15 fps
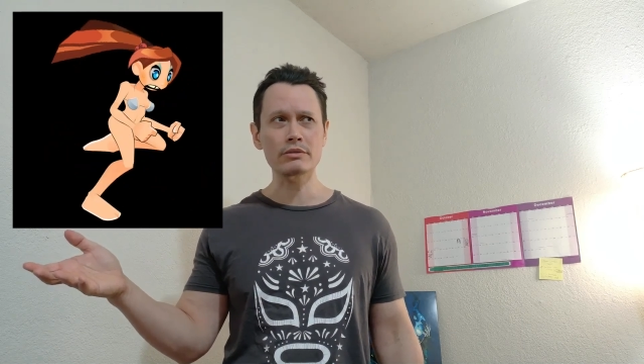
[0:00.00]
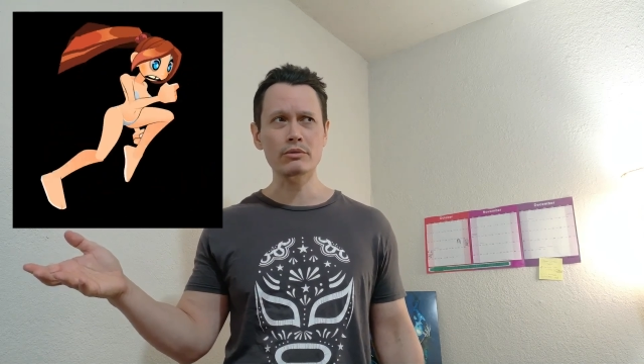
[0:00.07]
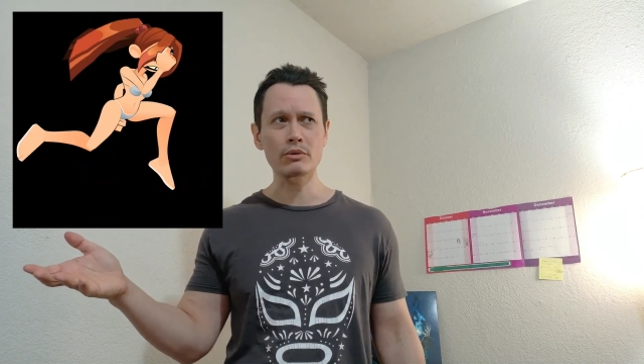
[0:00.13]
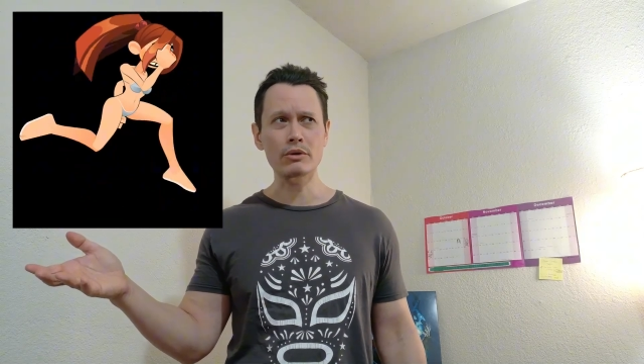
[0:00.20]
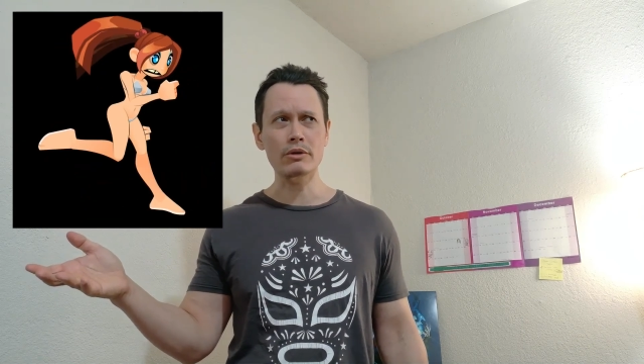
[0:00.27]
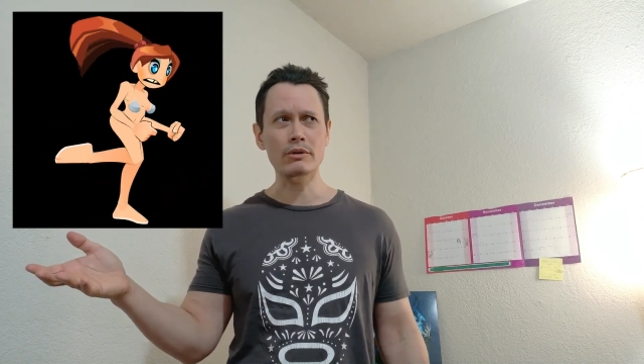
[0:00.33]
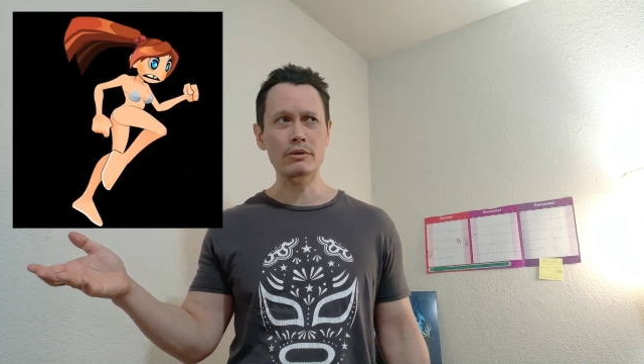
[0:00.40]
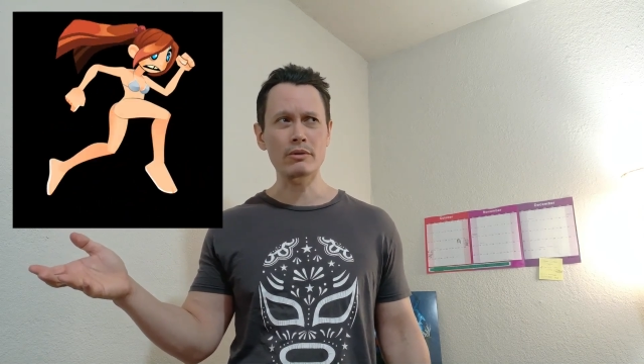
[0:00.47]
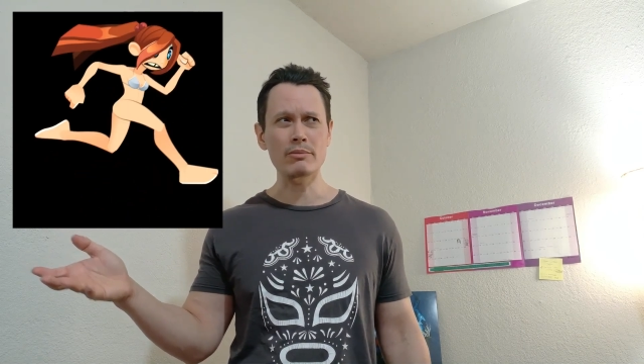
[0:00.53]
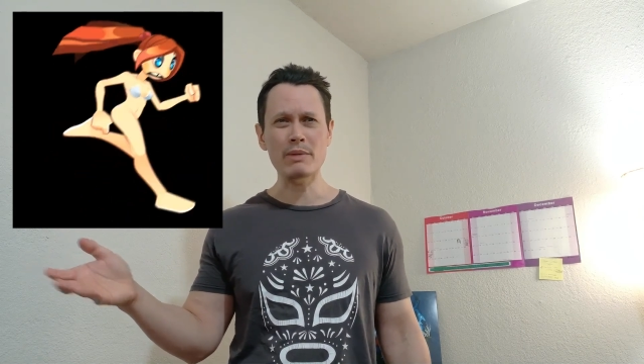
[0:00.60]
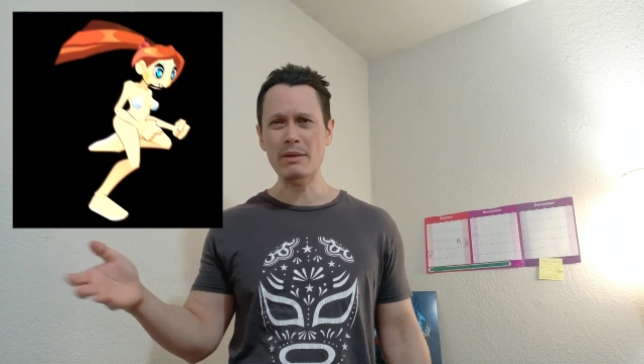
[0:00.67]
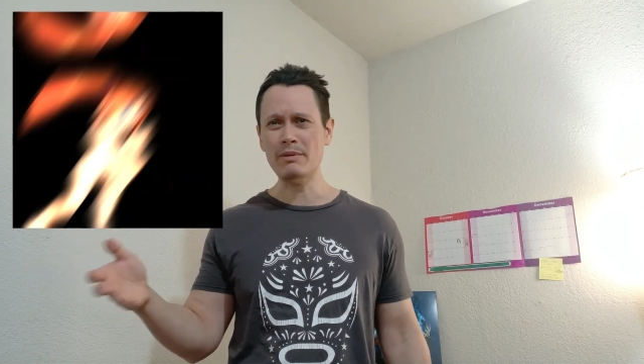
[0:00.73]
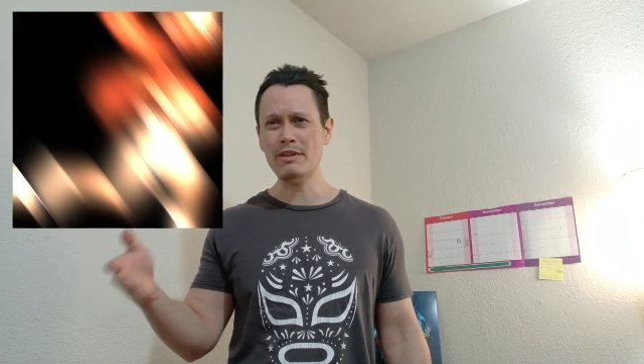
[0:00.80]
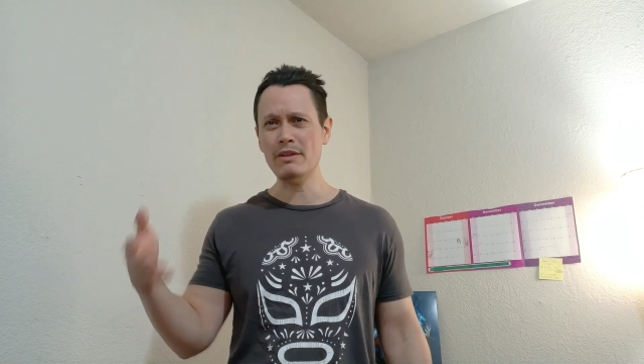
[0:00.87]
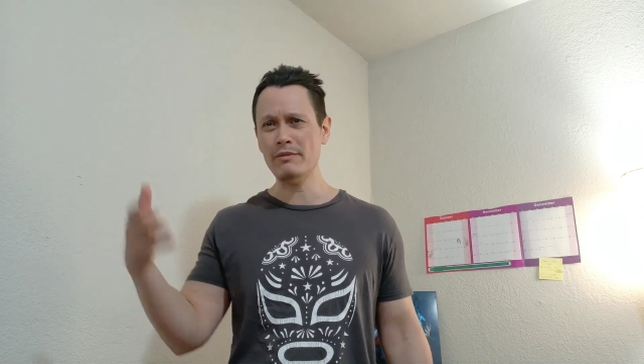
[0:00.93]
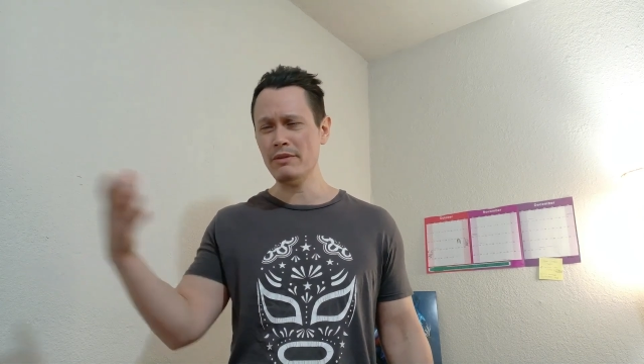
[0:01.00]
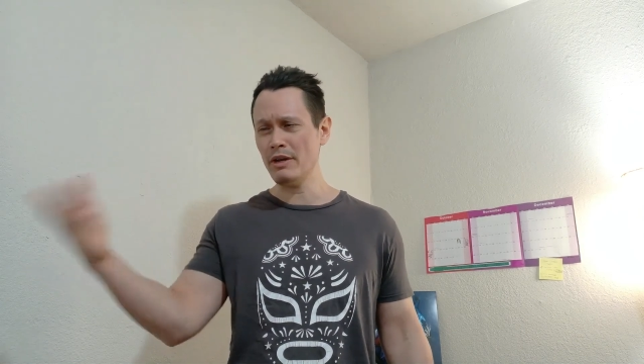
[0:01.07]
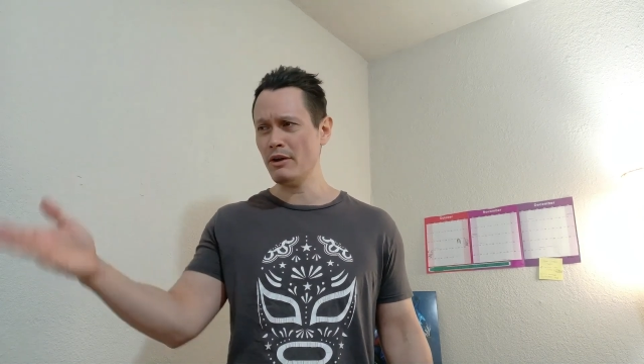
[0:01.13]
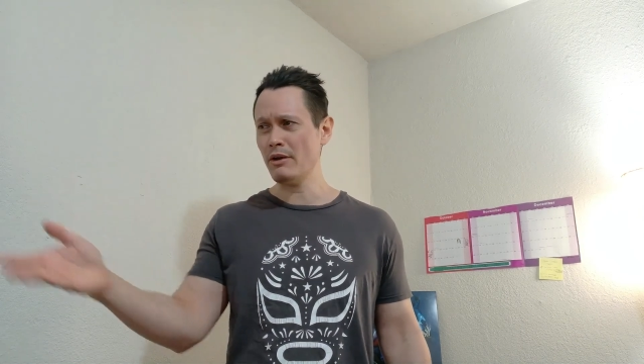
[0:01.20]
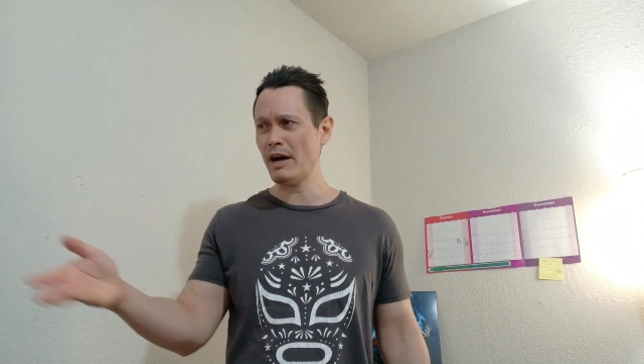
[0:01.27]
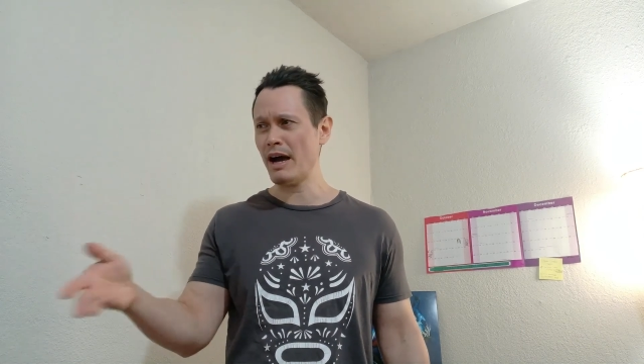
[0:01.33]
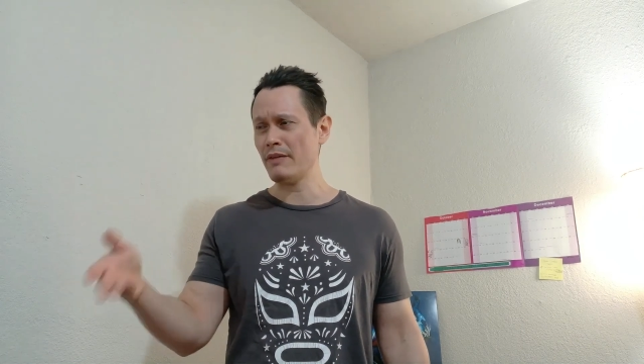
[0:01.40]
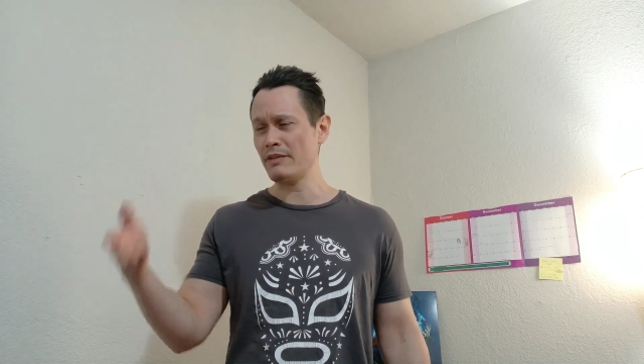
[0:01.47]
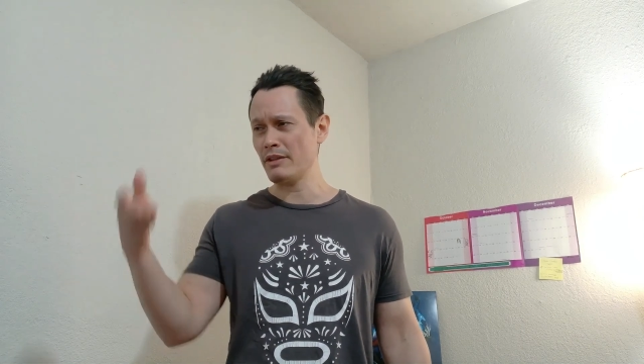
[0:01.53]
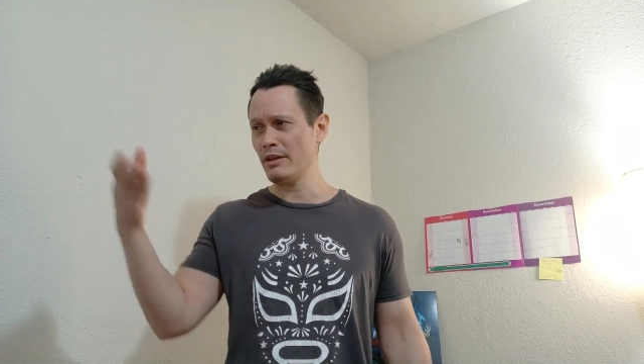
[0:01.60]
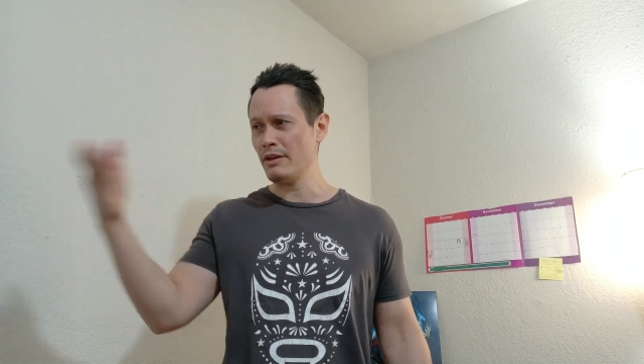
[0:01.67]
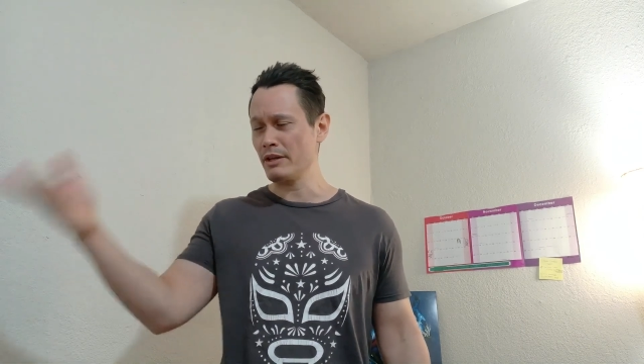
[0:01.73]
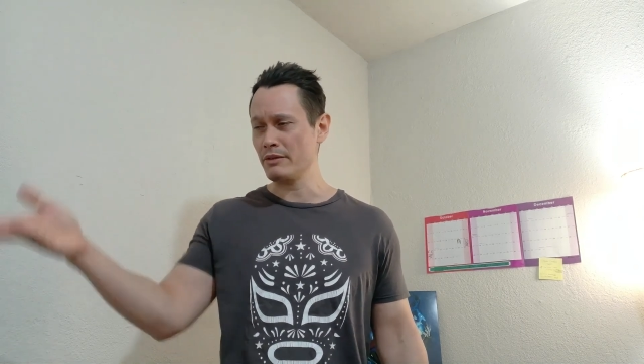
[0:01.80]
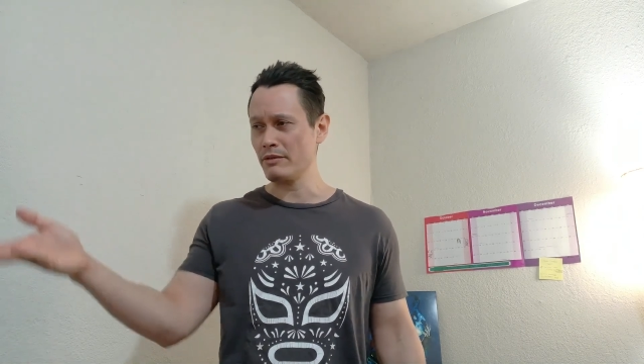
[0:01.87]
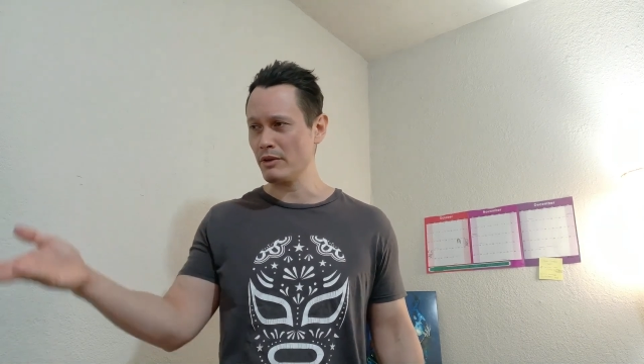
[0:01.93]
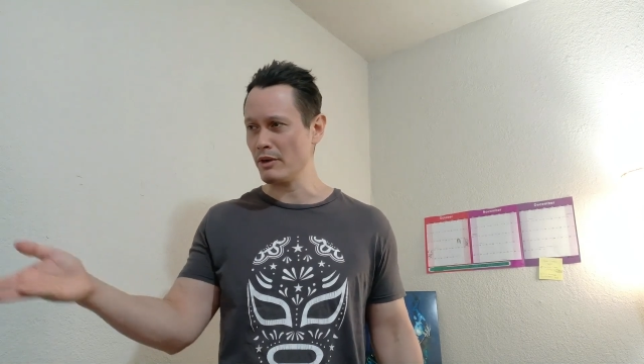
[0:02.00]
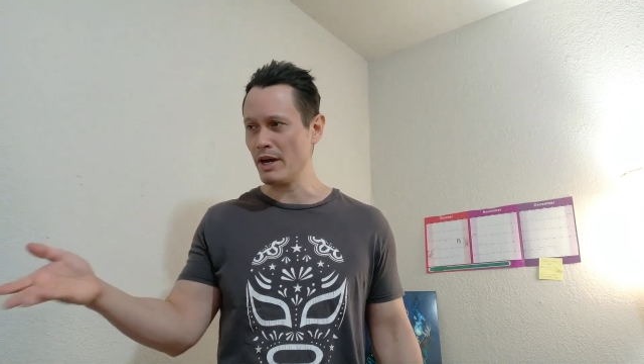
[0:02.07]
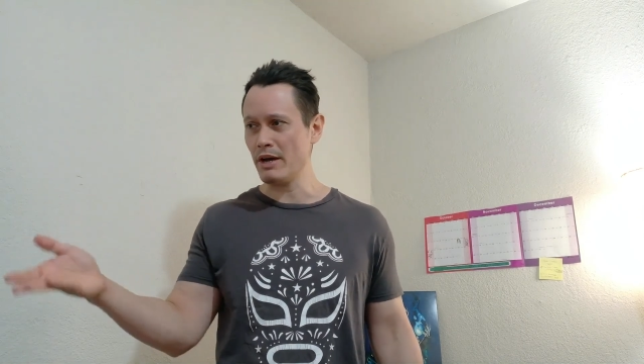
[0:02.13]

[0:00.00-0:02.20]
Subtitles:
Or maybe the video after the next video.